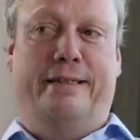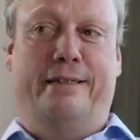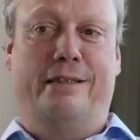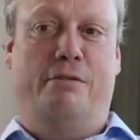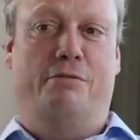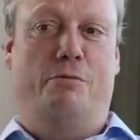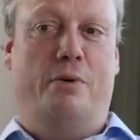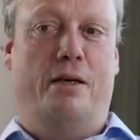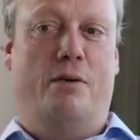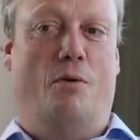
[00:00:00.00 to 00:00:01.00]
If
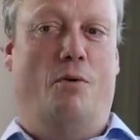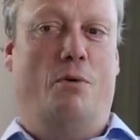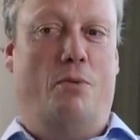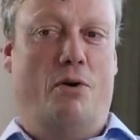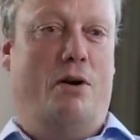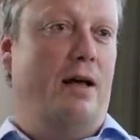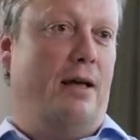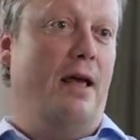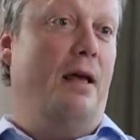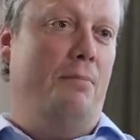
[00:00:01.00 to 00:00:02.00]
we all were like
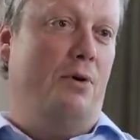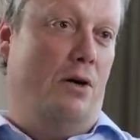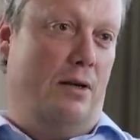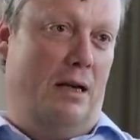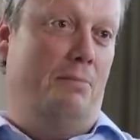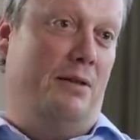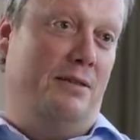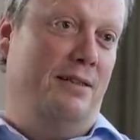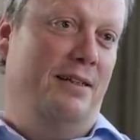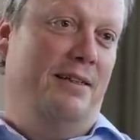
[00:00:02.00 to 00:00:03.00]
him, God help
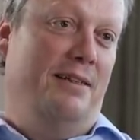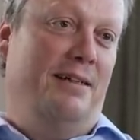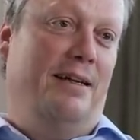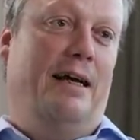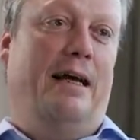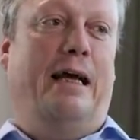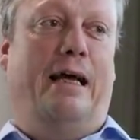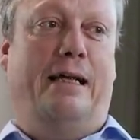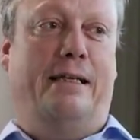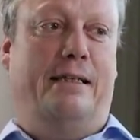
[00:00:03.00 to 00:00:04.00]
us.
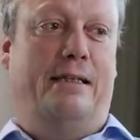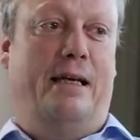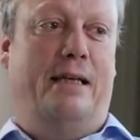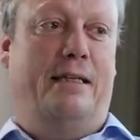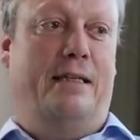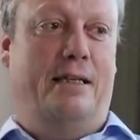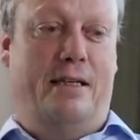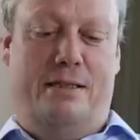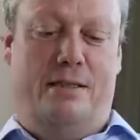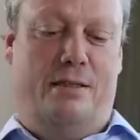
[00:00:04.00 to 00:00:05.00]
And he
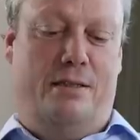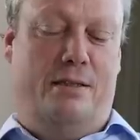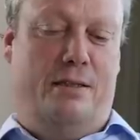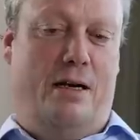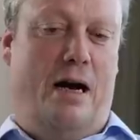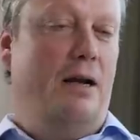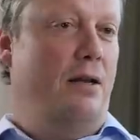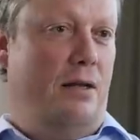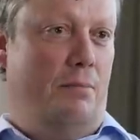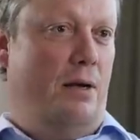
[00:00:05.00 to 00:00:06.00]
is
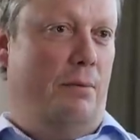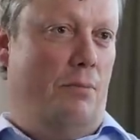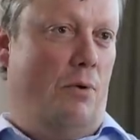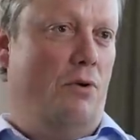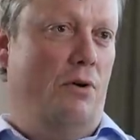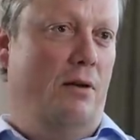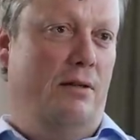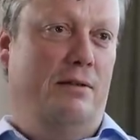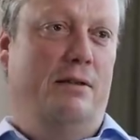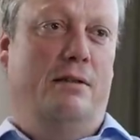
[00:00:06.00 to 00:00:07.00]
highly immoral
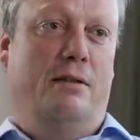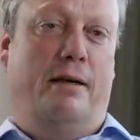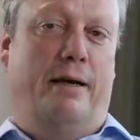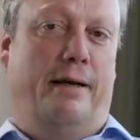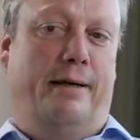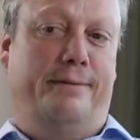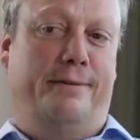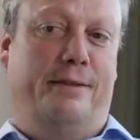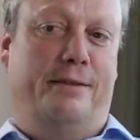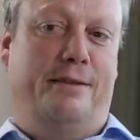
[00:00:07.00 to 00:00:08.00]

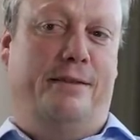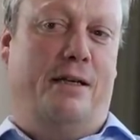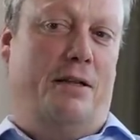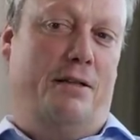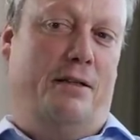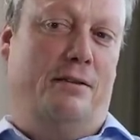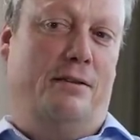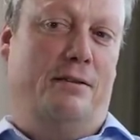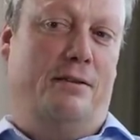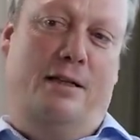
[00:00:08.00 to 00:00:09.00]
and other things,
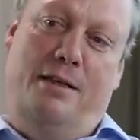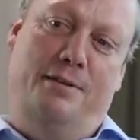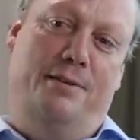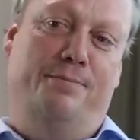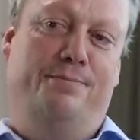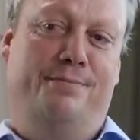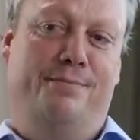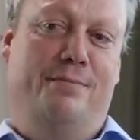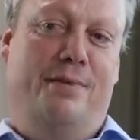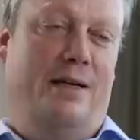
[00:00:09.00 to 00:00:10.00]
and still
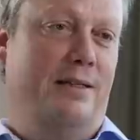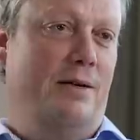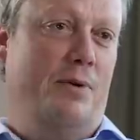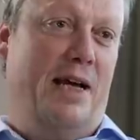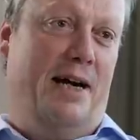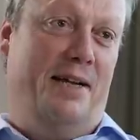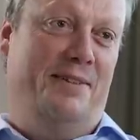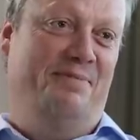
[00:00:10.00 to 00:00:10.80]
he's our guy.